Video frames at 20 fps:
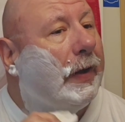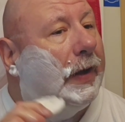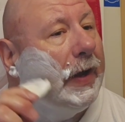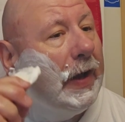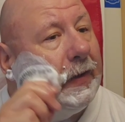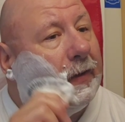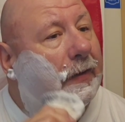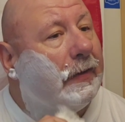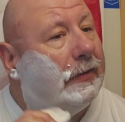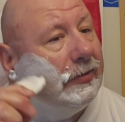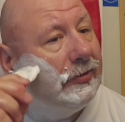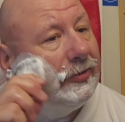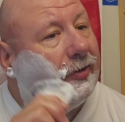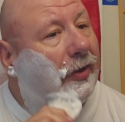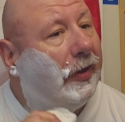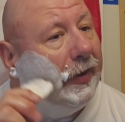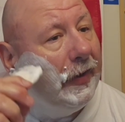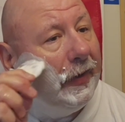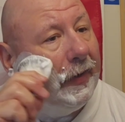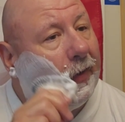they got these
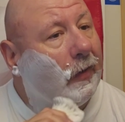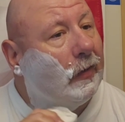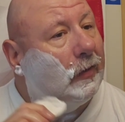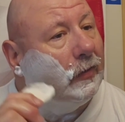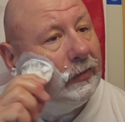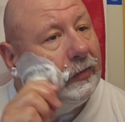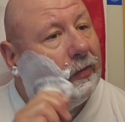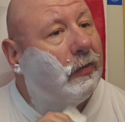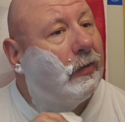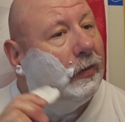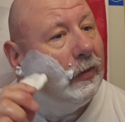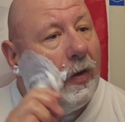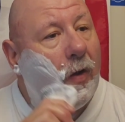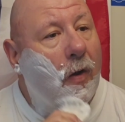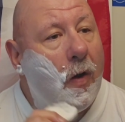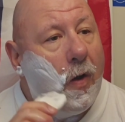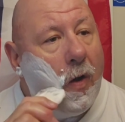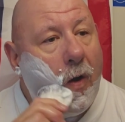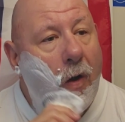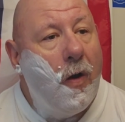things.
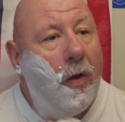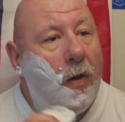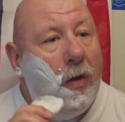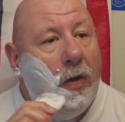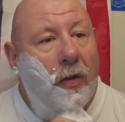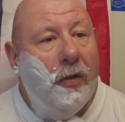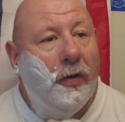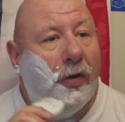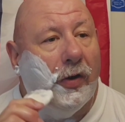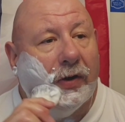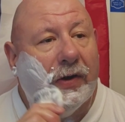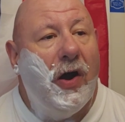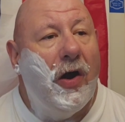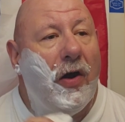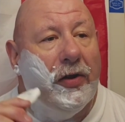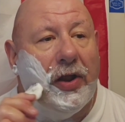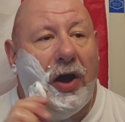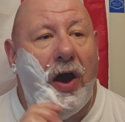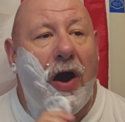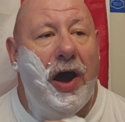They're
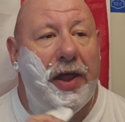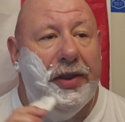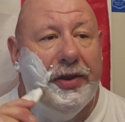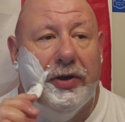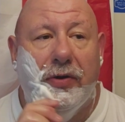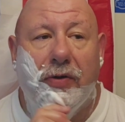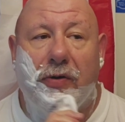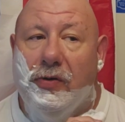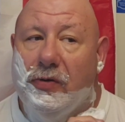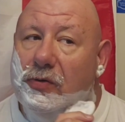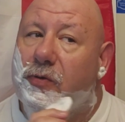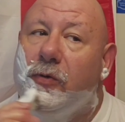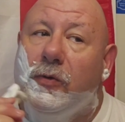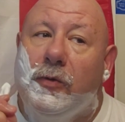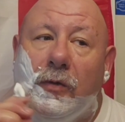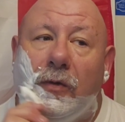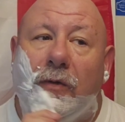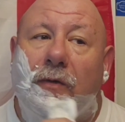called auto